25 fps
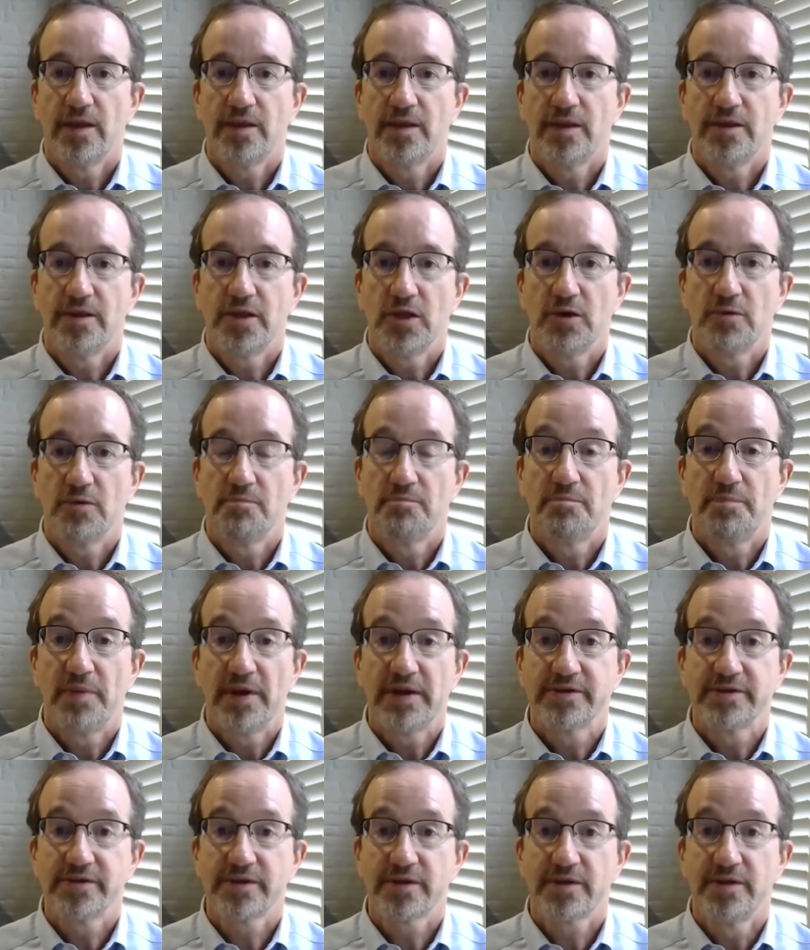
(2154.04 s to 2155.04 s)
You know,
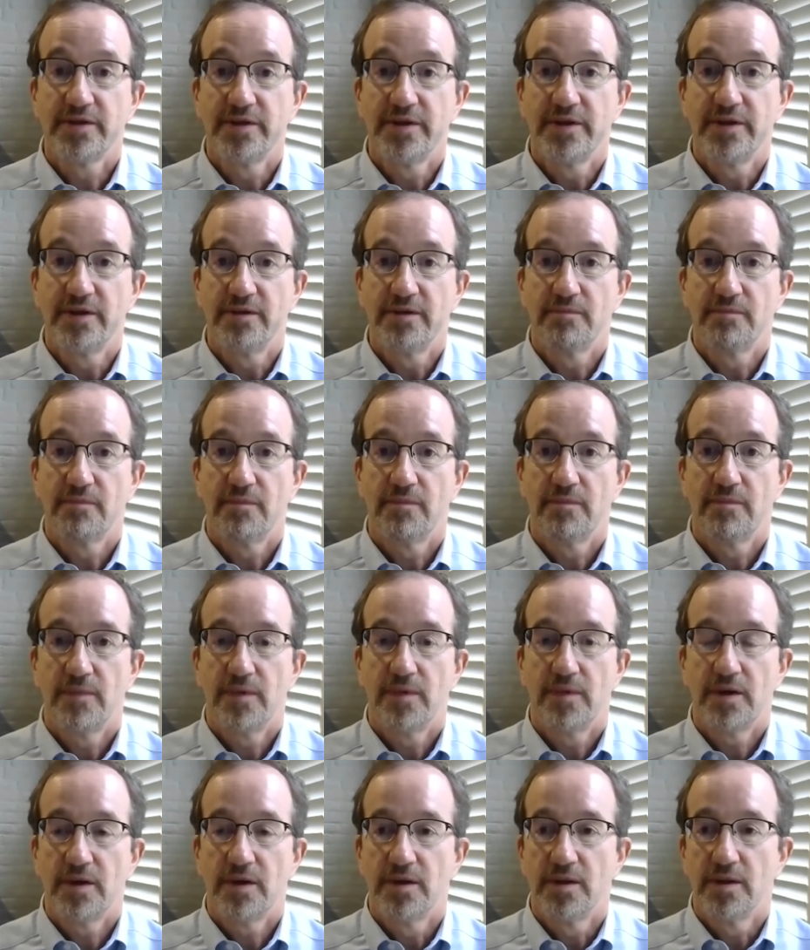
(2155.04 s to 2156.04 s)
basically
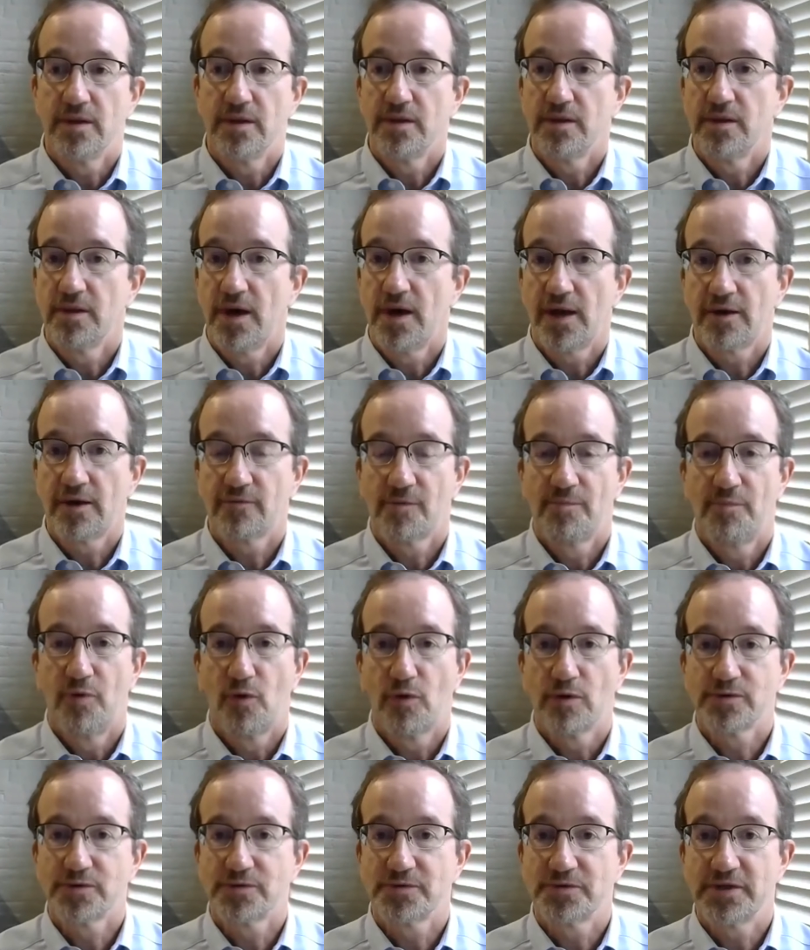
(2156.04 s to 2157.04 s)
a lot of
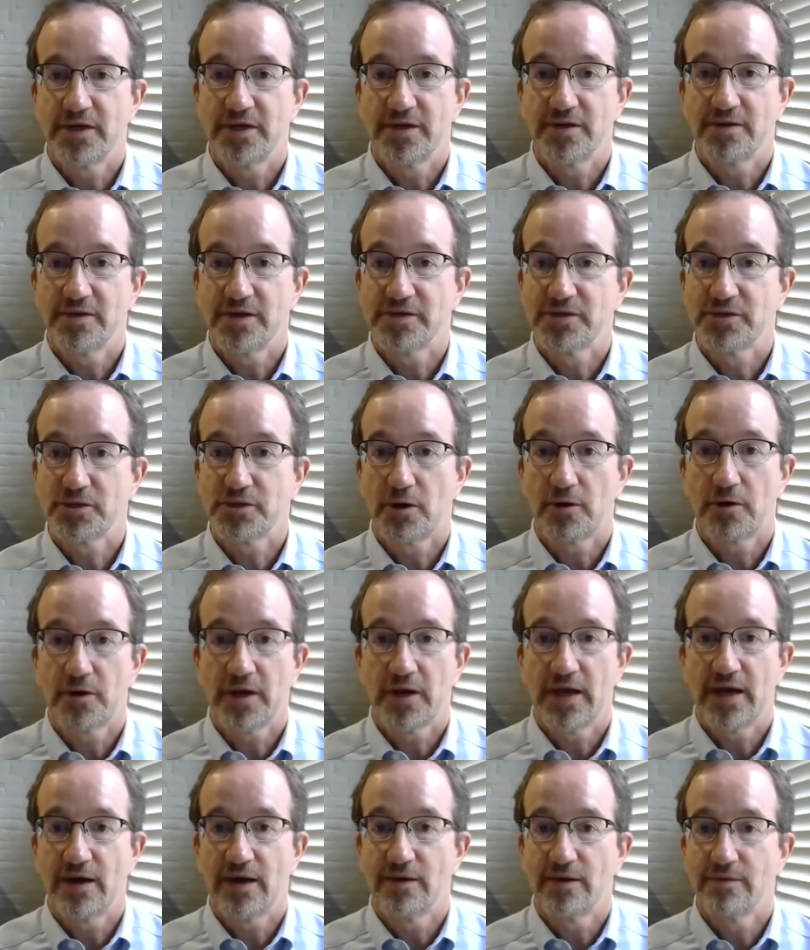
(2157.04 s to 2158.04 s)
reporters will tell you they
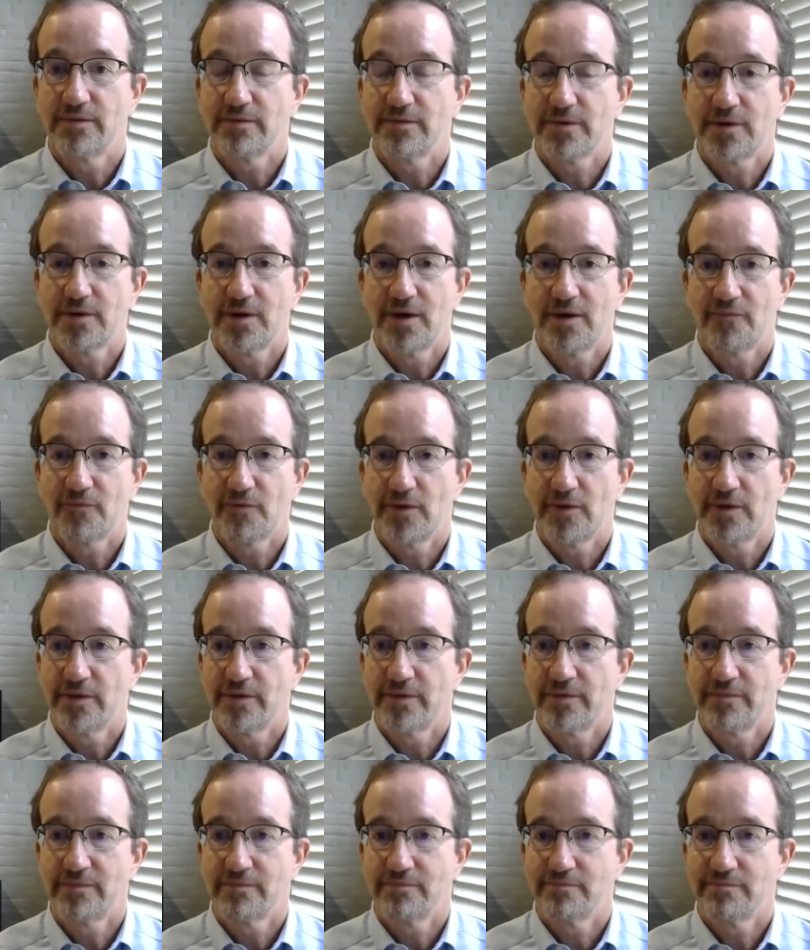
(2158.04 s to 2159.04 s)
started out
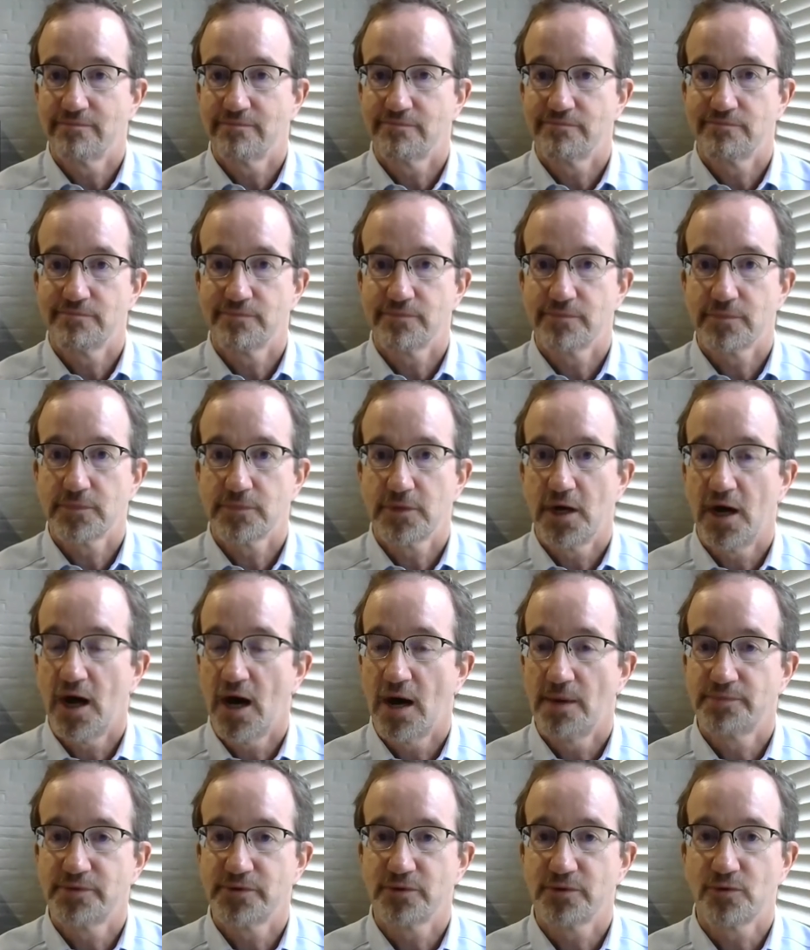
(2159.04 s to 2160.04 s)
covering
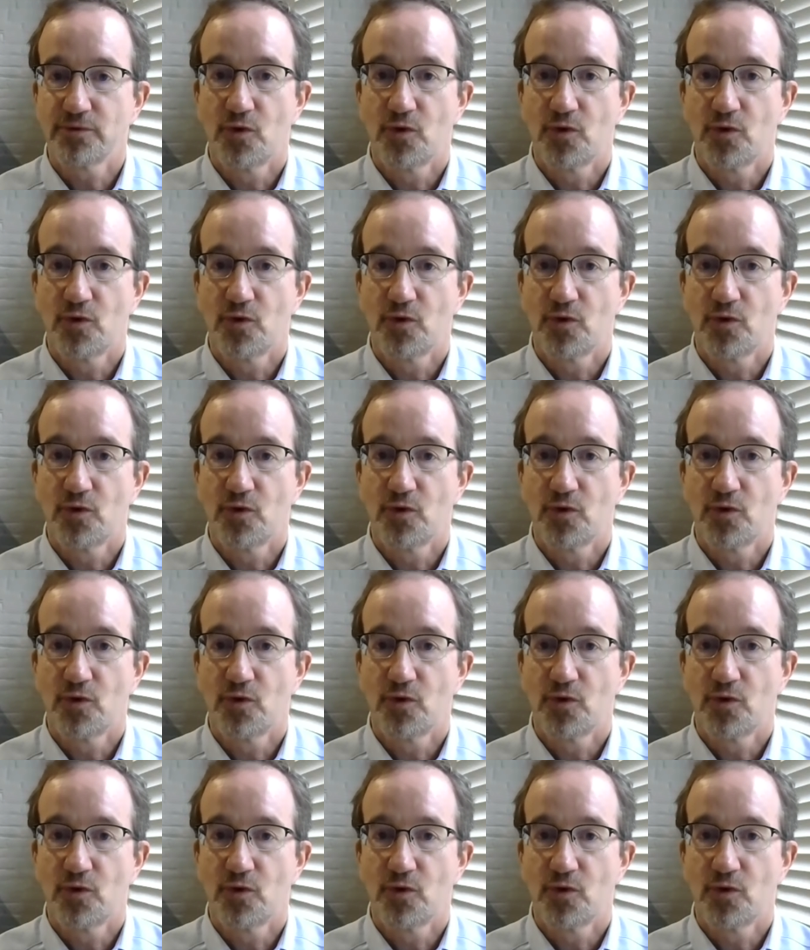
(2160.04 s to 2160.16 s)
cops or